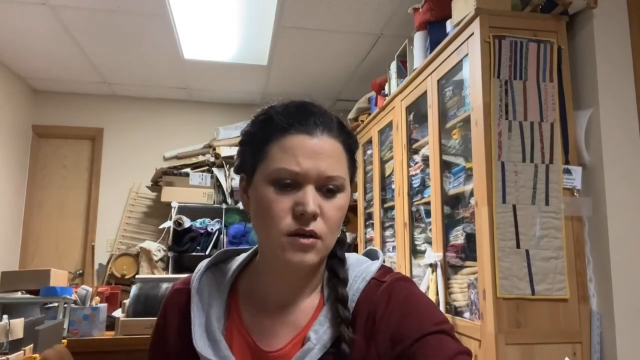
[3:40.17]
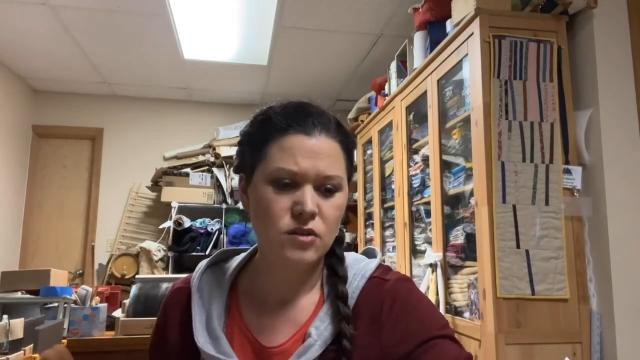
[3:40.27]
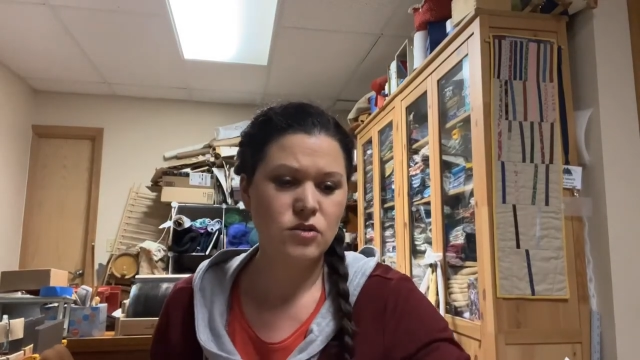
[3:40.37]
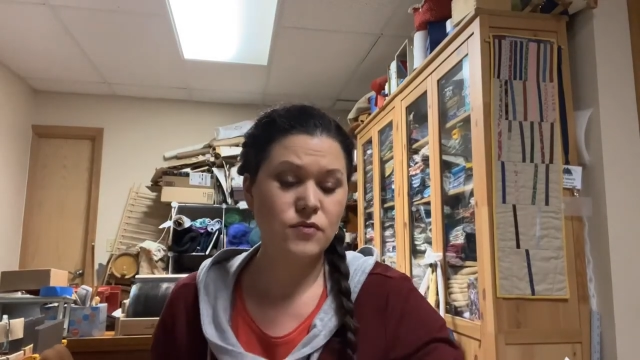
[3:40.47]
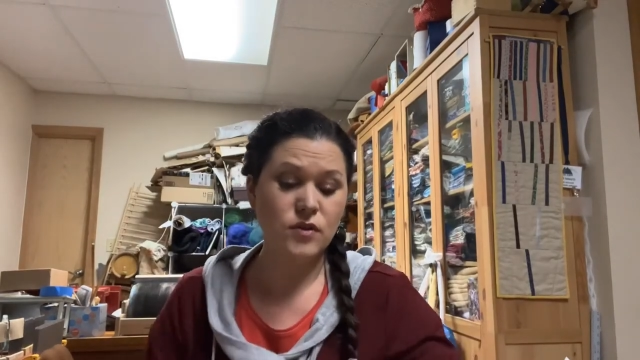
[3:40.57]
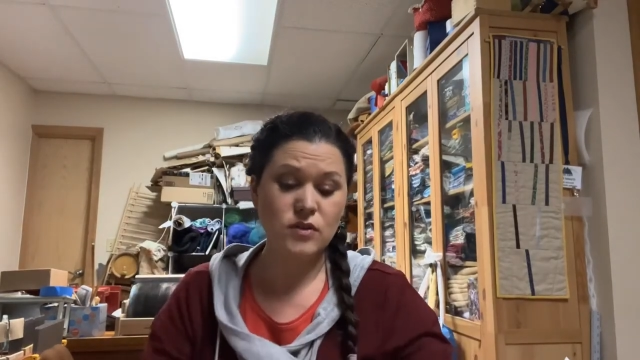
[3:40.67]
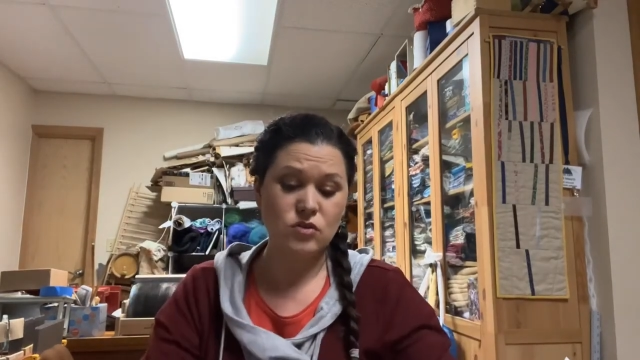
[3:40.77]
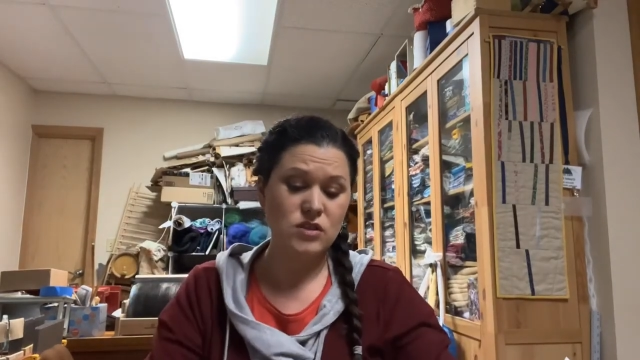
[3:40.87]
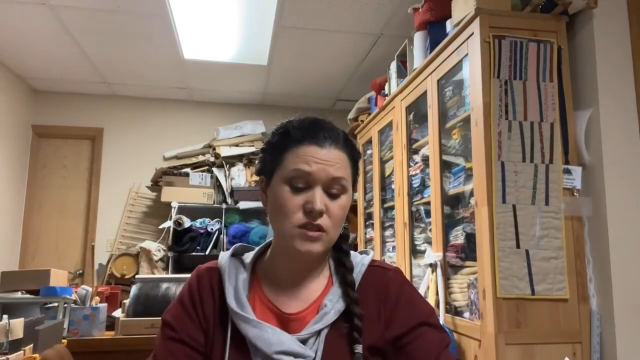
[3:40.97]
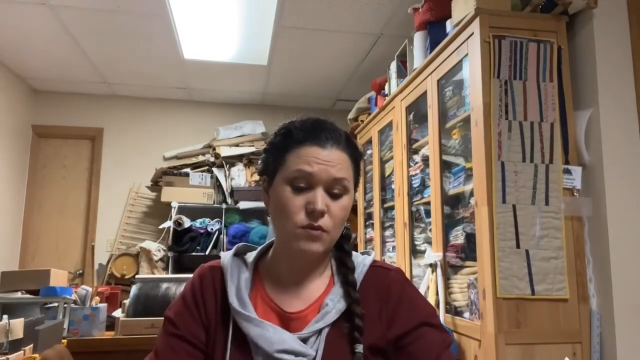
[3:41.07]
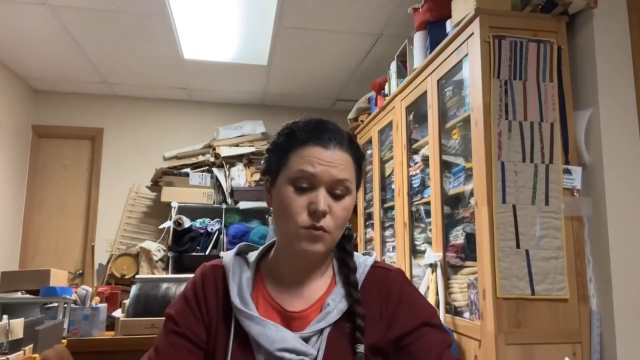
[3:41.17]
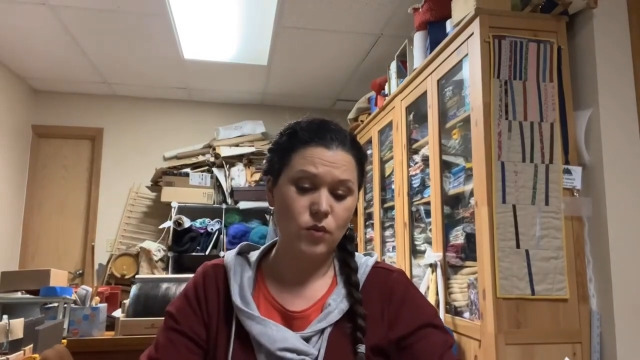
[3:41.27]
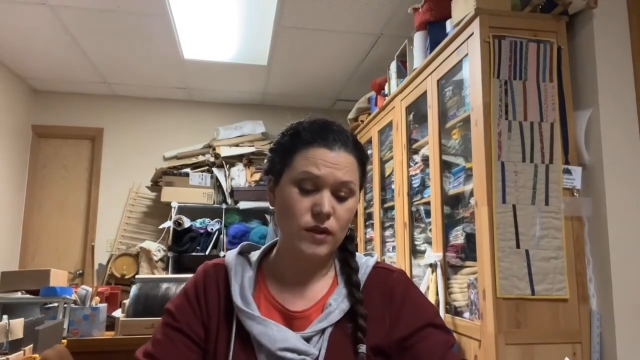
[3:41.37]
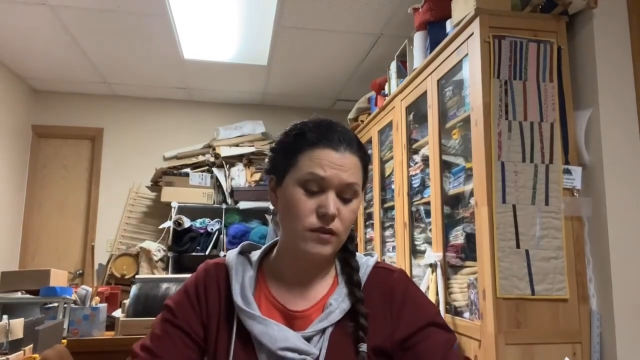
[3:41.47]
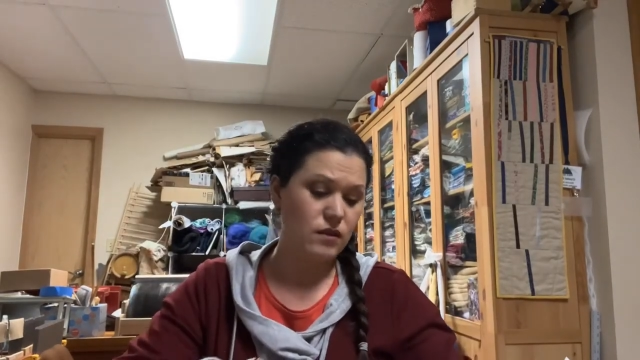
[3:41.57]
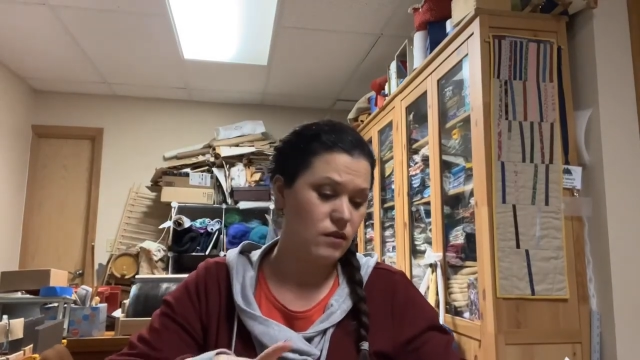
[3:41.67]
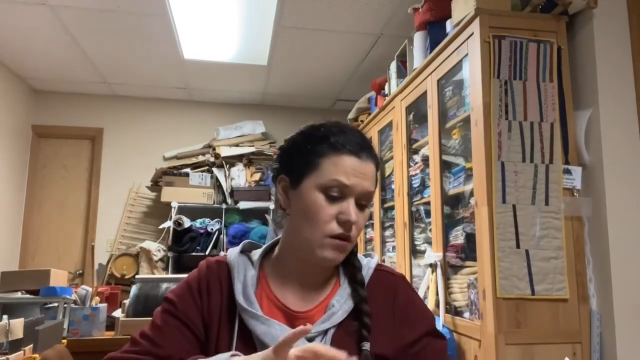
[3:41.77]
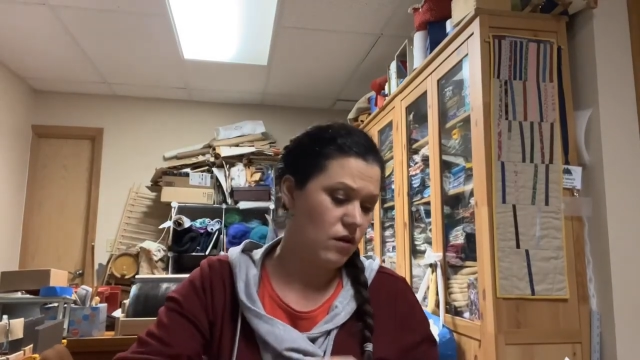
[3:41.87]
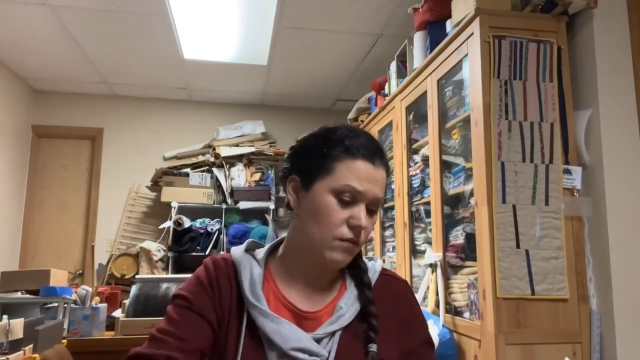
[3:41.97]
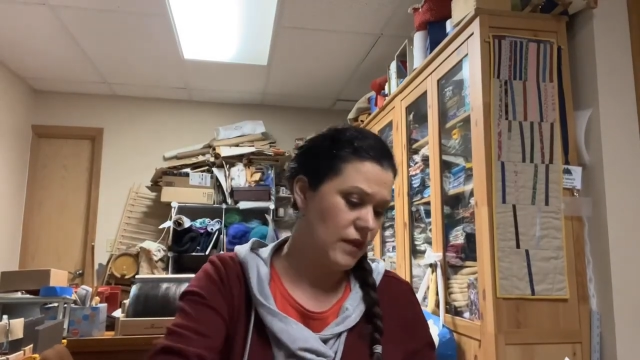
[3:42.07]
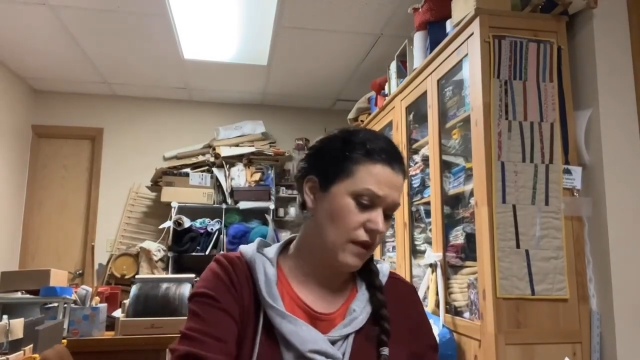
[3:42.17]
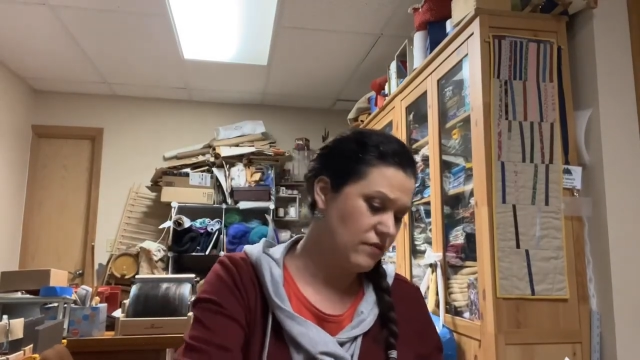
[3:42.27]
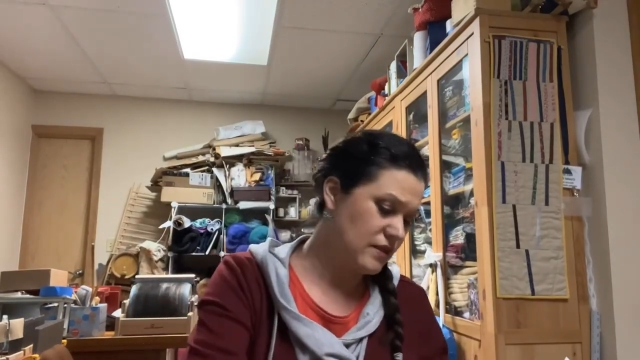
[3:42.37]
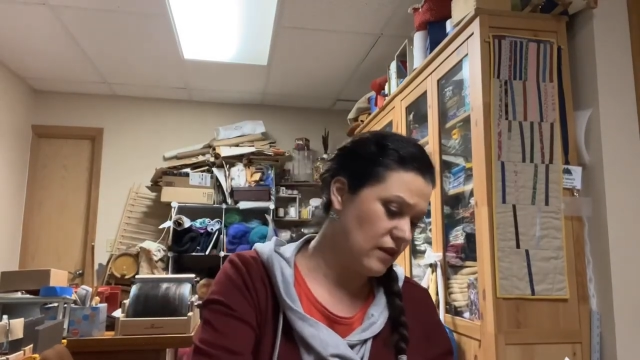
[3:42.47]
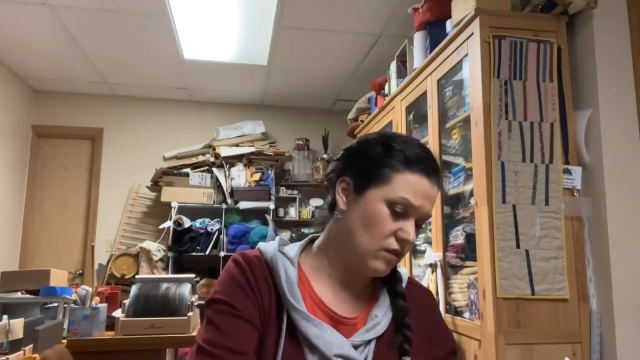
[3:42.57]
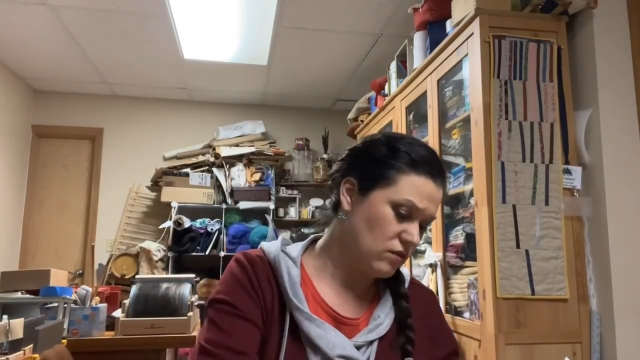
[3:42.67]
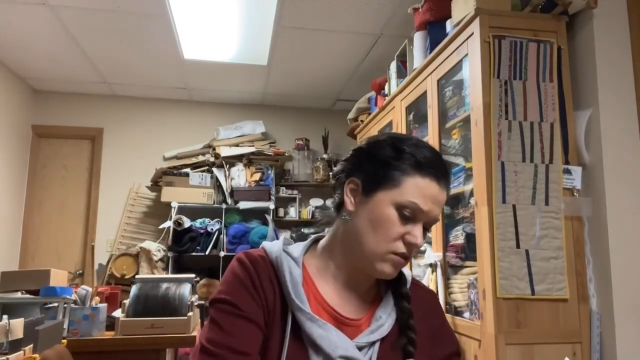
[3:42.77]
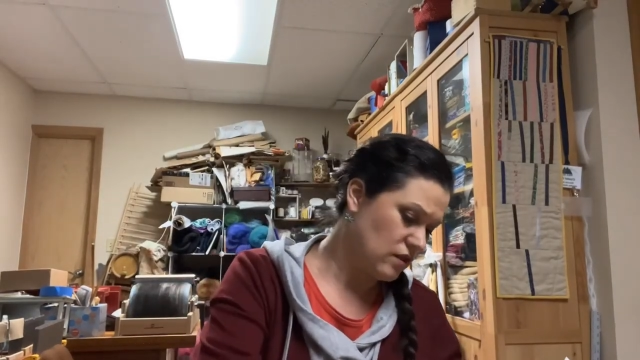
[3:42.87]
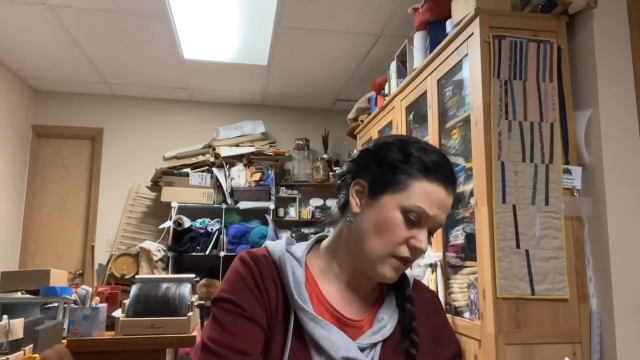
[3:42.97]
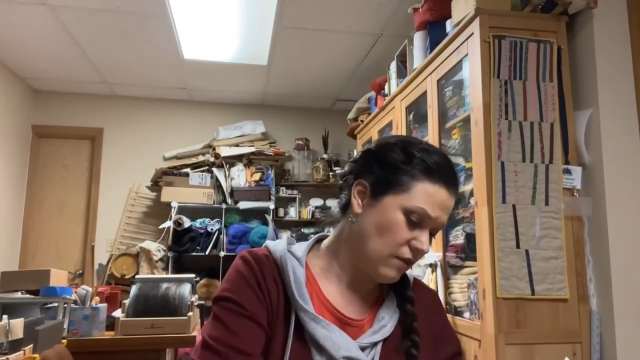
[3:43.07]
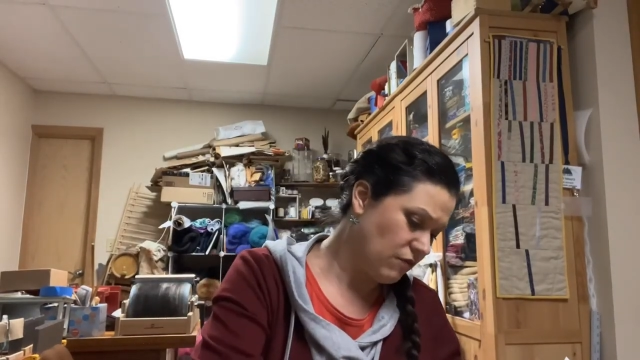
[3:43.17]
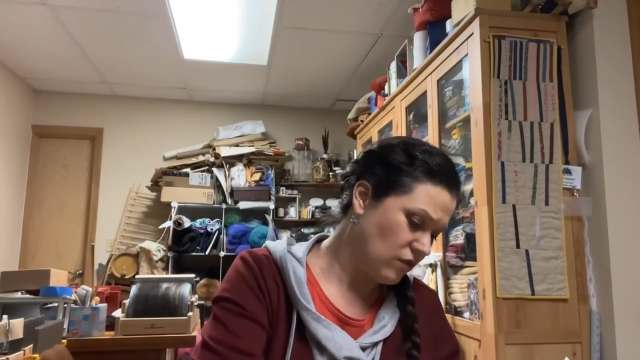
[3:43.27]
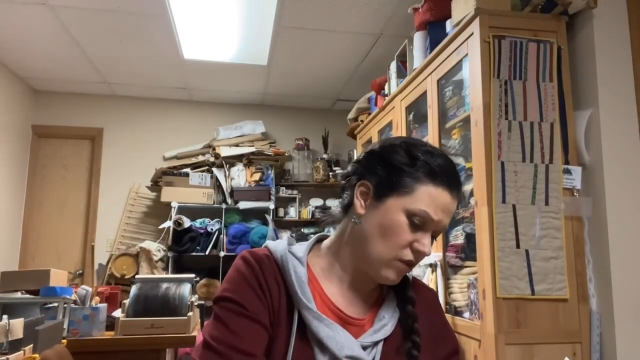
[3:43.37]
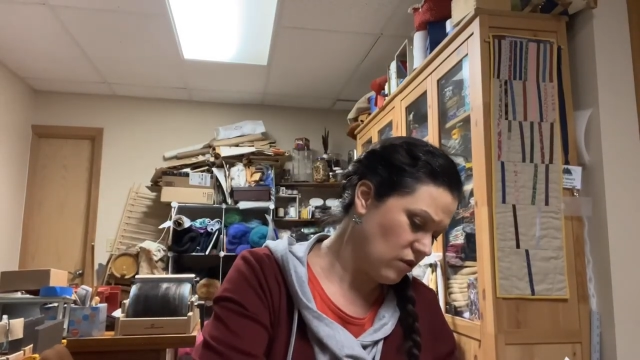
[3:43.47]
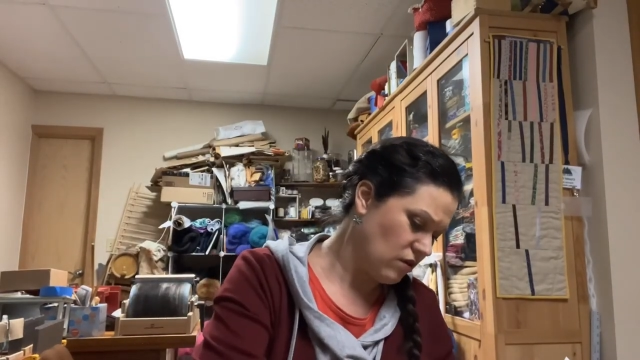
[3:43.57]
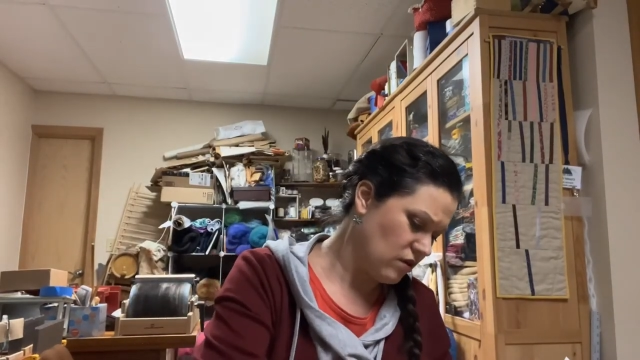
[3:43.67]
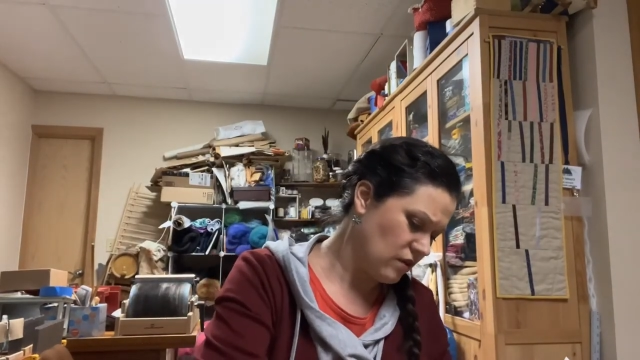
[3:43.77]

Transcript: So if you're interested in when they have sales, sign up for their,